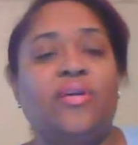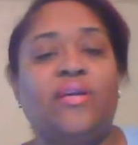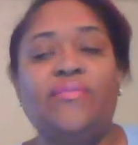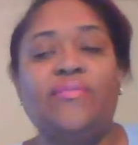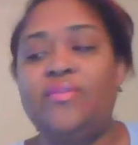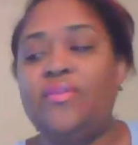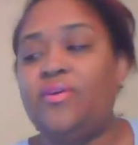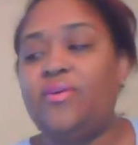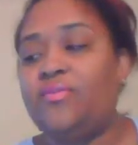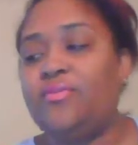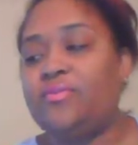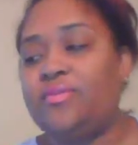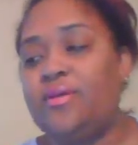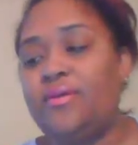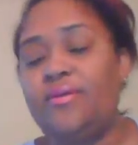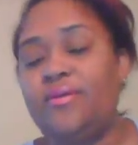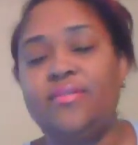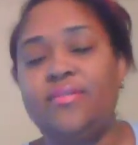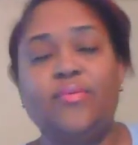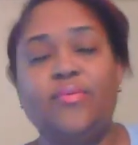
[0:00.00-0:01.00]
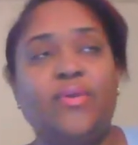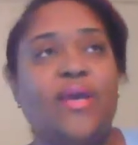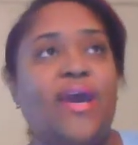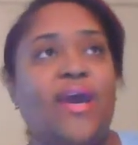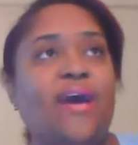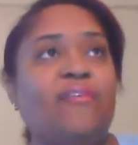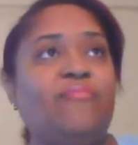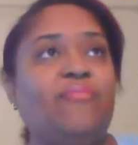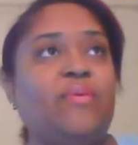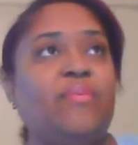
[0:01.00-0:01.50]
Even though sometimes I would
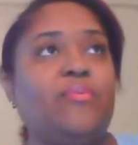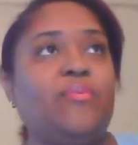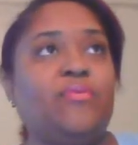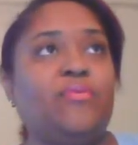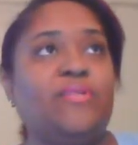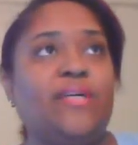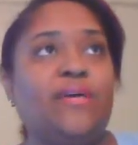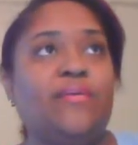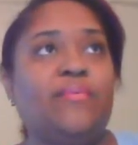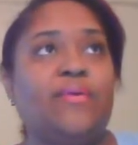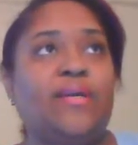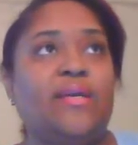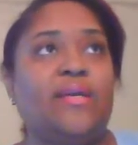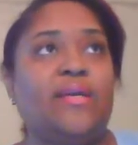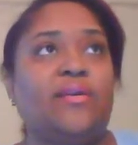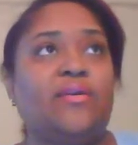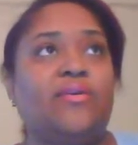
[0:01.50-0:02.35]
have people tell me,